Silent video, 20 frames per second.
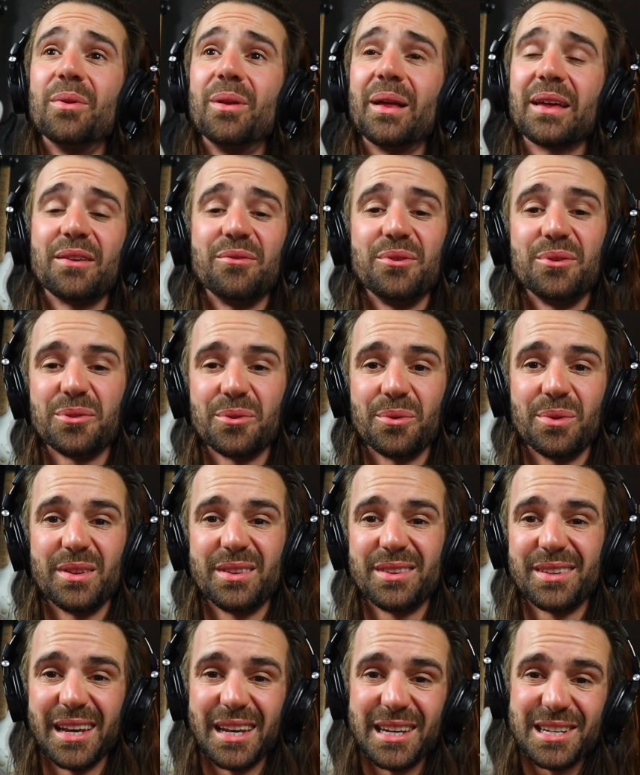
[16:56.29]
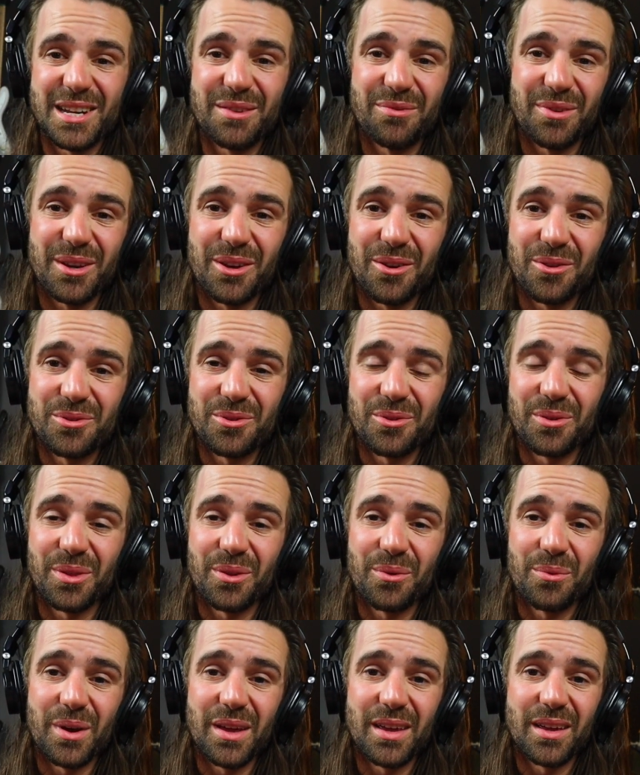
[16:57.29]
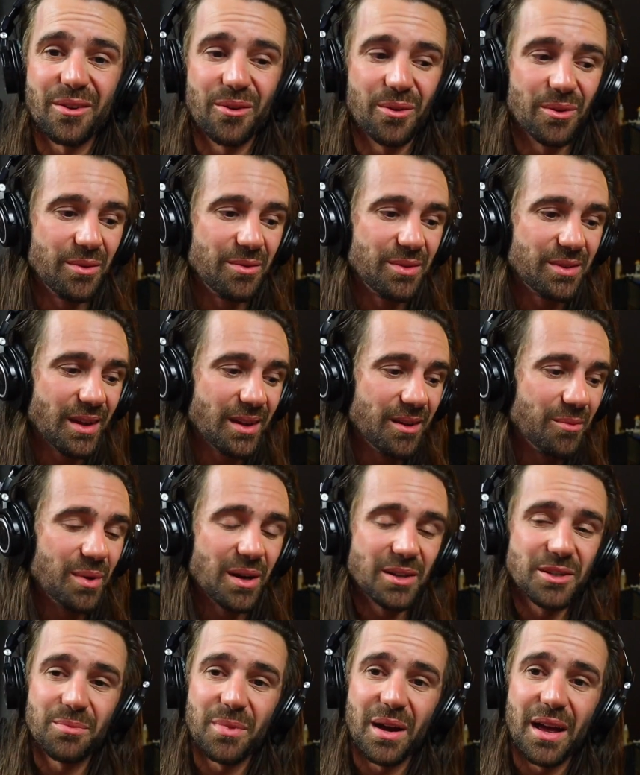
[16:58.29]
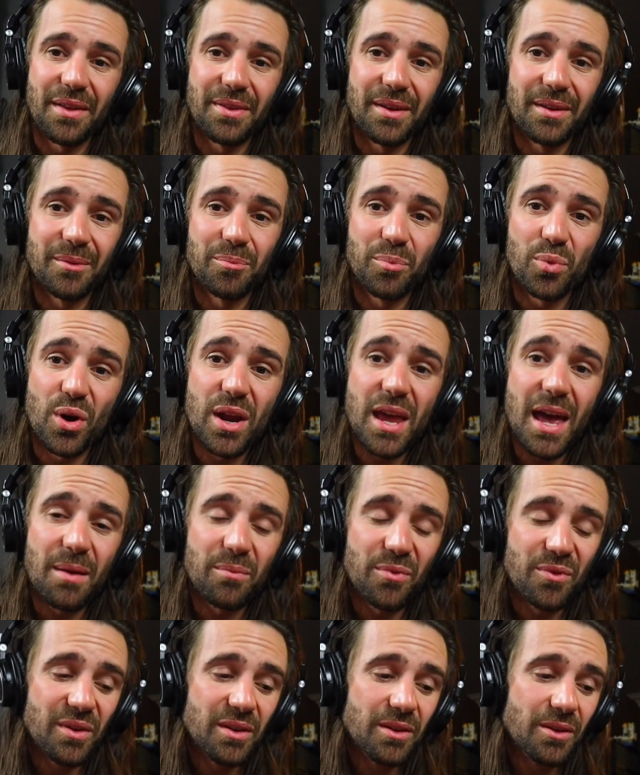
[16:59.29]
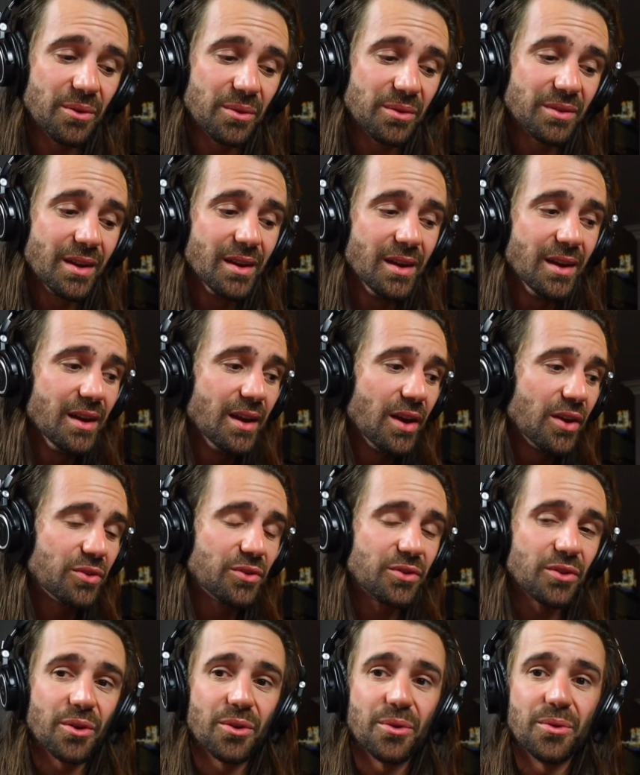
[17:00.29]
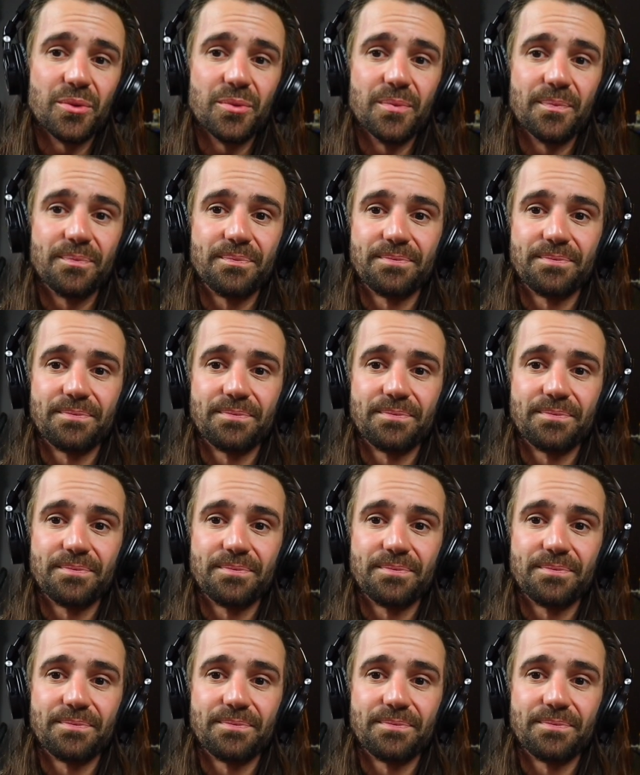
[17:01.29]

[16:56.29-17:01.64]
Like if you saw the Synergy video during the week, or you've seen a bunch of my other preamp videos. So